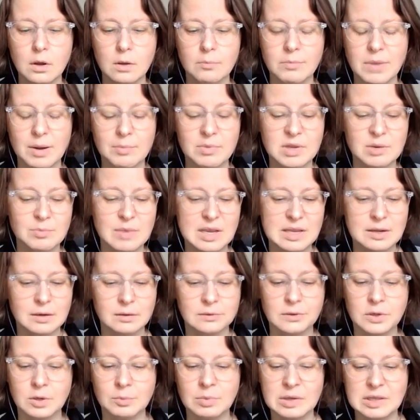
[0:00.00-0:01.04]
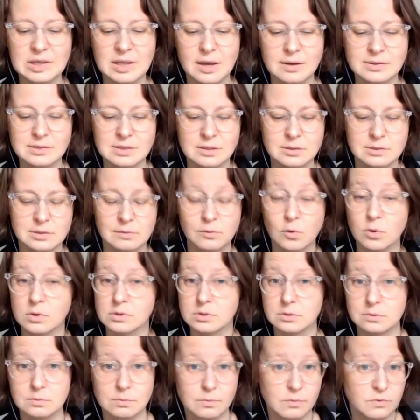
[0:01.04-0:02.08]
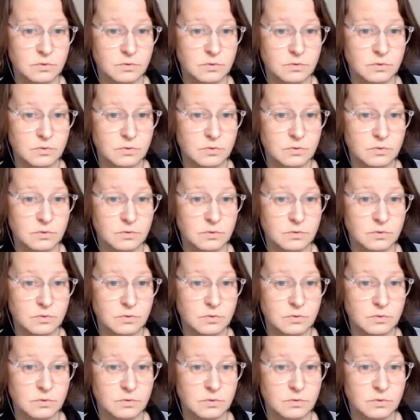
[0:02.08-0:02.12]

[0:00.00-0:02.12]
But I'm going to make it a little bit less because, of course,